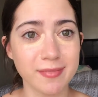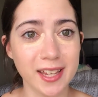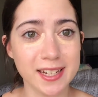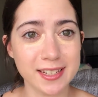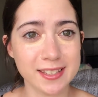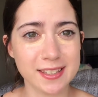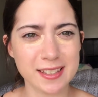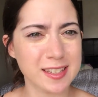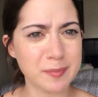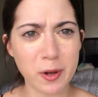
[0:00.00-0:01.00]
And it
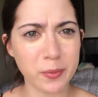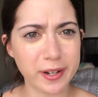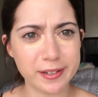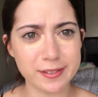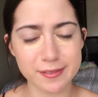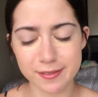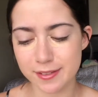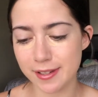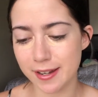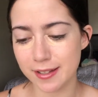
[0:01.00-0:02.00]
doesn't smell weird,
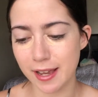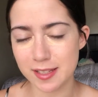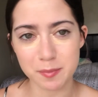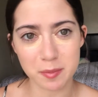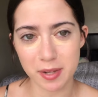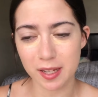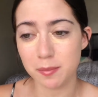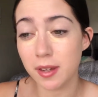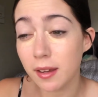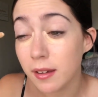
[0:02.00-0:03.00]
and it hasn't been making
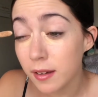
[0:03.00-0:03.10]
me